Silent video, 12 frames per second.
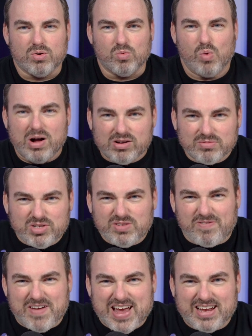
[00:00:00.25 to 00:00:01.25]
Welcome to
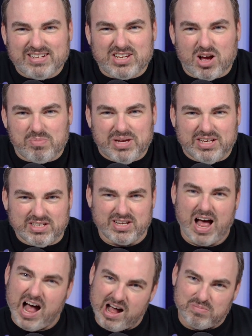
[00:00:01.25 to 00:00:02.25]
FanDummies.
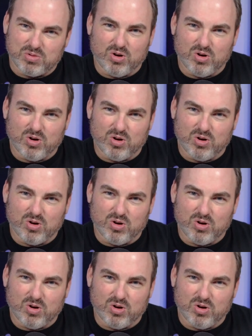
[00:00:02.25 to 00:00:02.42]
I'm